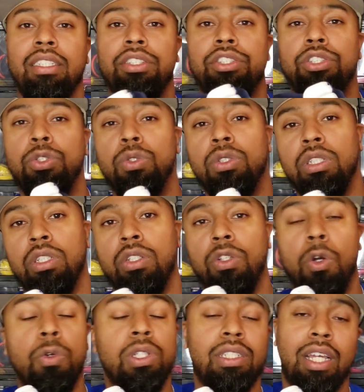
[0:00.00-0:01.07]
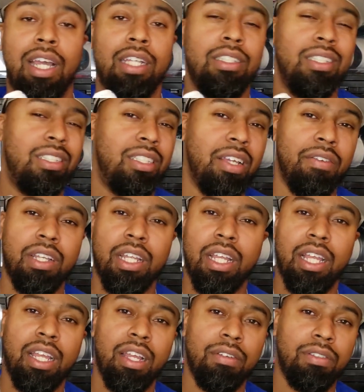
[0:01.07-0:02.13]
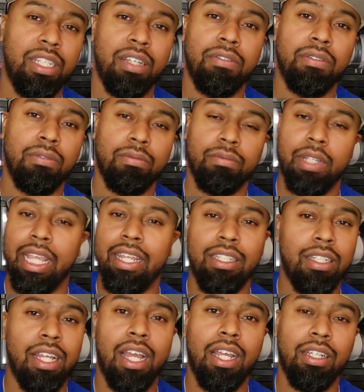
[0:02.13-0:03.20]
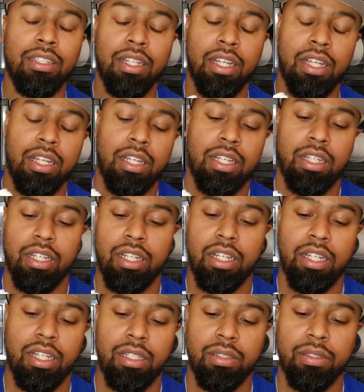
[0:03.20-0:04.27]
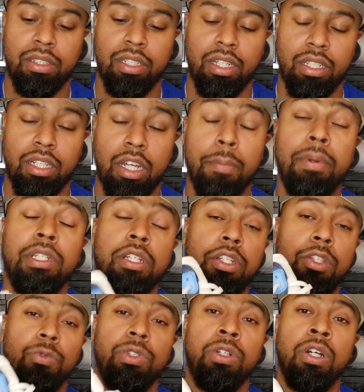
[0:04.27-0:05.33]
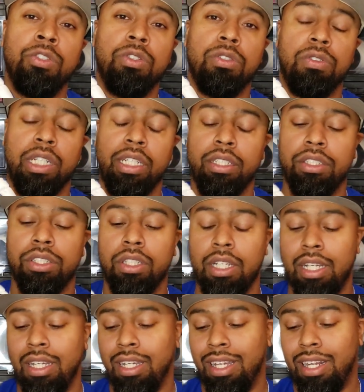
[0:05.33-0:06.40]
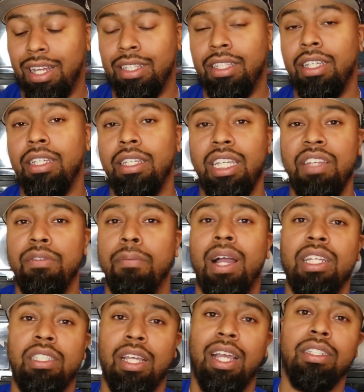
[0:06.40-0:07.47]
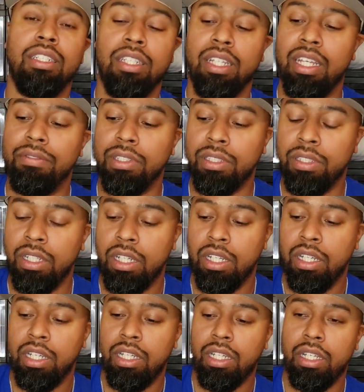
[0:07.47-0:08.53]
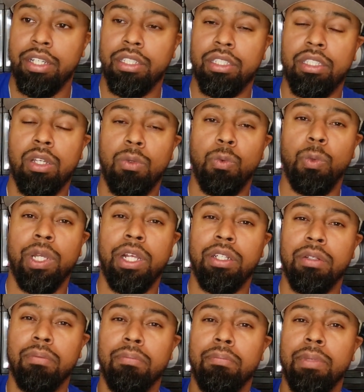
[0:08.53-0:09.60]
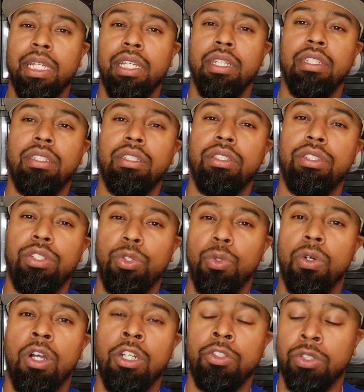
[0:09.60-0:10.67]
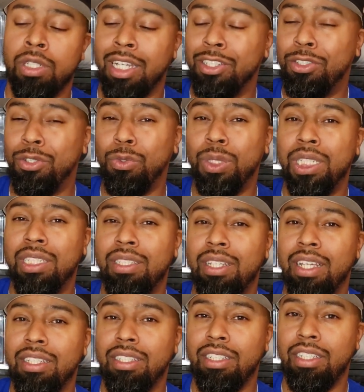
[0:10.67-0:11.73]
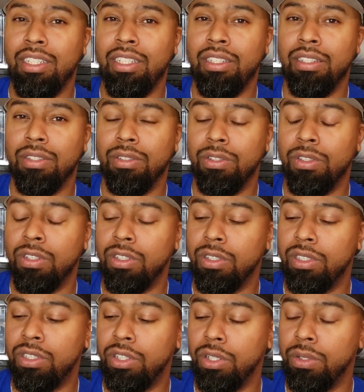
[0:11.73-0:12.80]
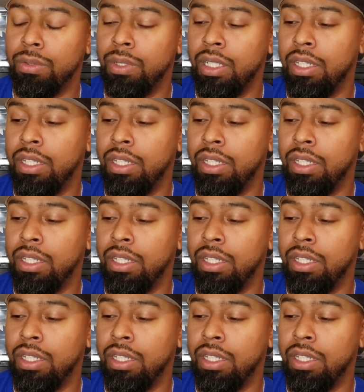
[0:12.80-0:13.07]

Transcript: these shoes in the lower sizes, 7.5, 7, 8, 9, up into the 300 range. And I think even my size 11 is somewhere in the mid 200s, like 260 or so.